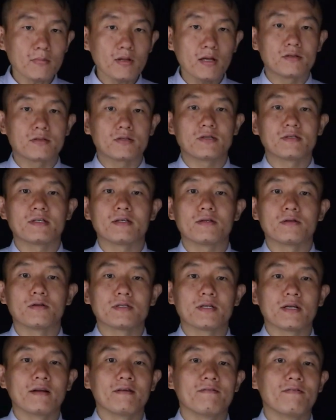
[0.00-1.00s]
there's
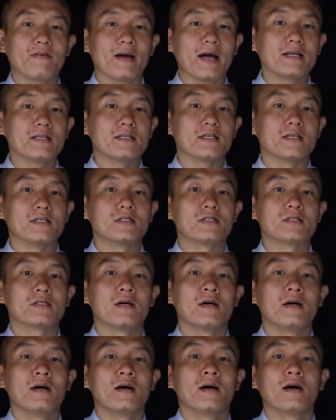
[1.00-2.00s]
an advantage
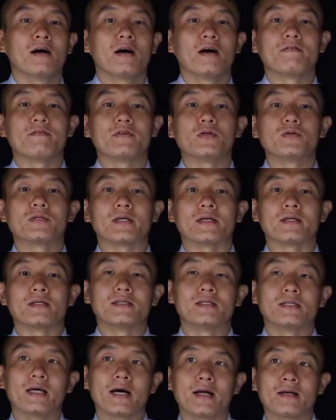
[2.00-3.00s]
of using
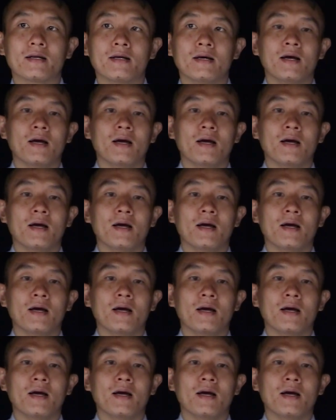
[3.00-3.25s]
debt